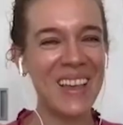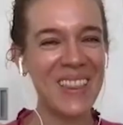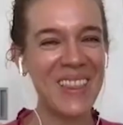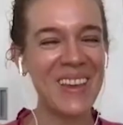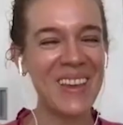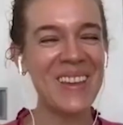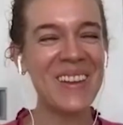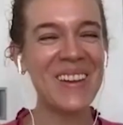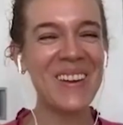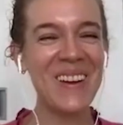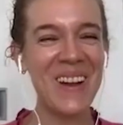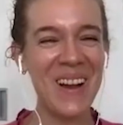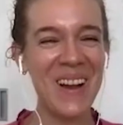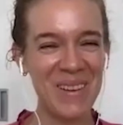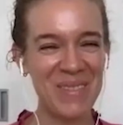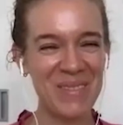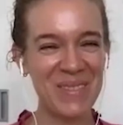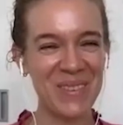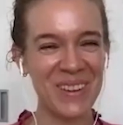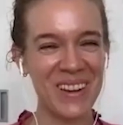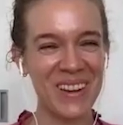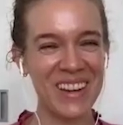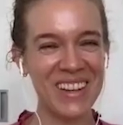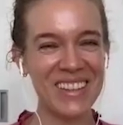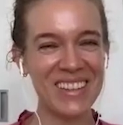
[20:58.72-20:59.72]
that you're
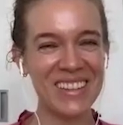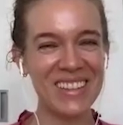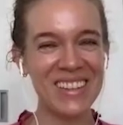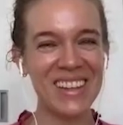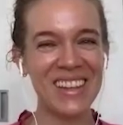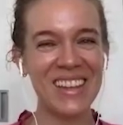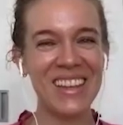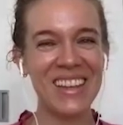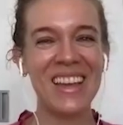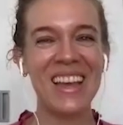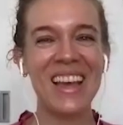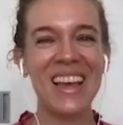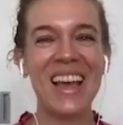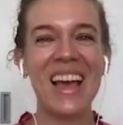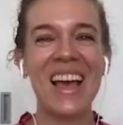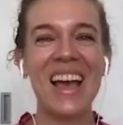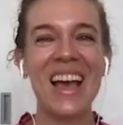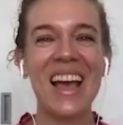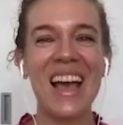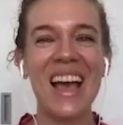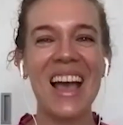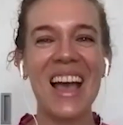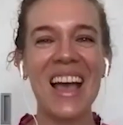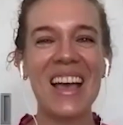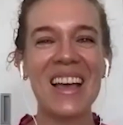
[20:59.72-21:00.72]
offering,
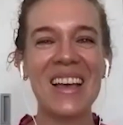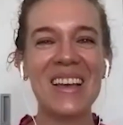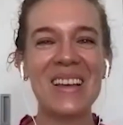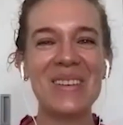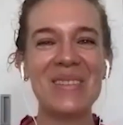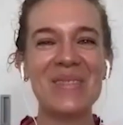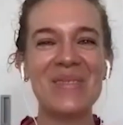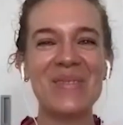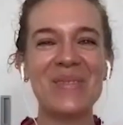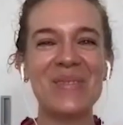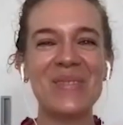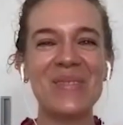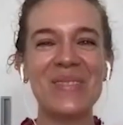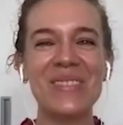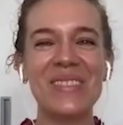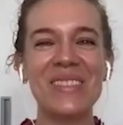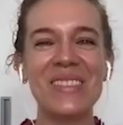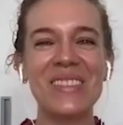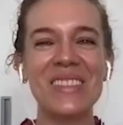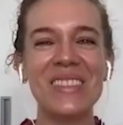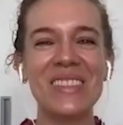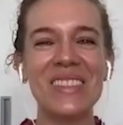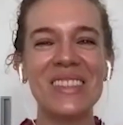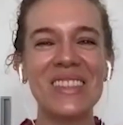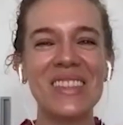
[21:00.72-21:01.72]
um,
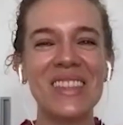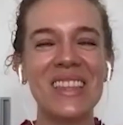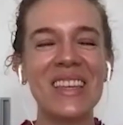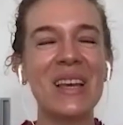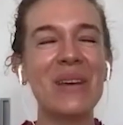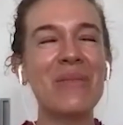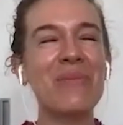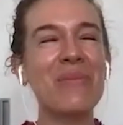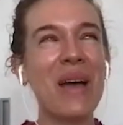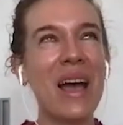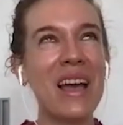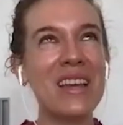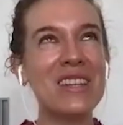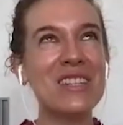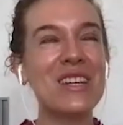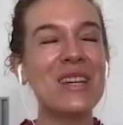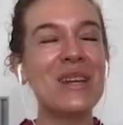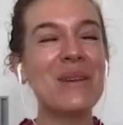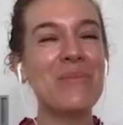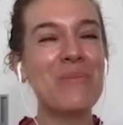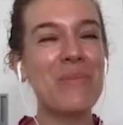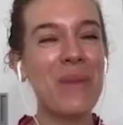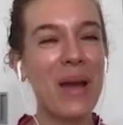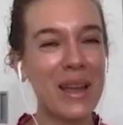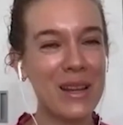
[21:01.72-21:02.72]
the compassionate
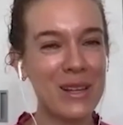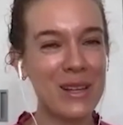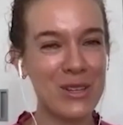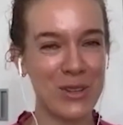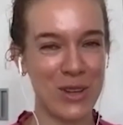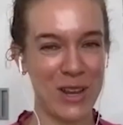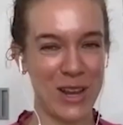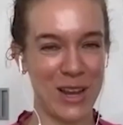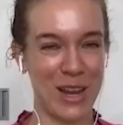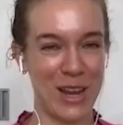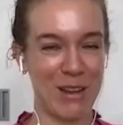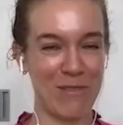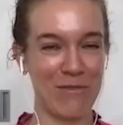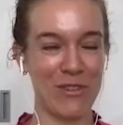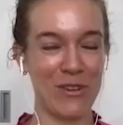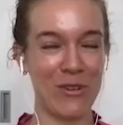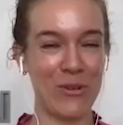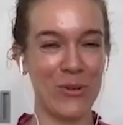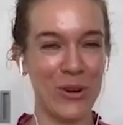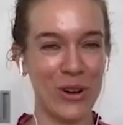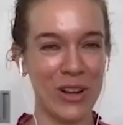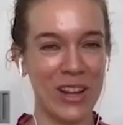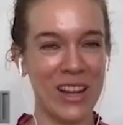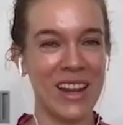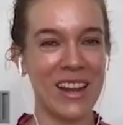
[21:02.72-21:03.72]
mind training for
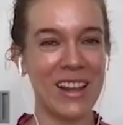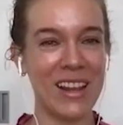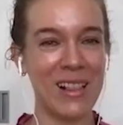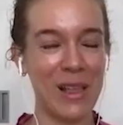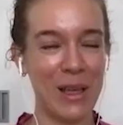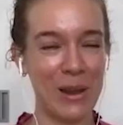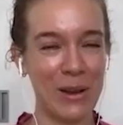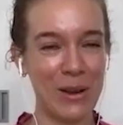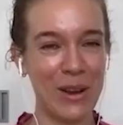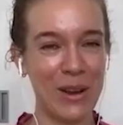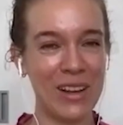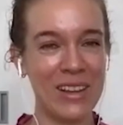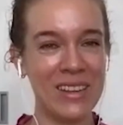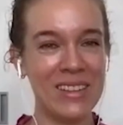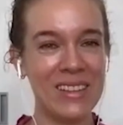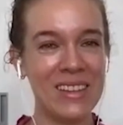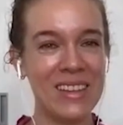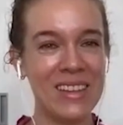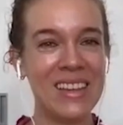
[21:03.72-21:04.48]
hoarding and cluttering.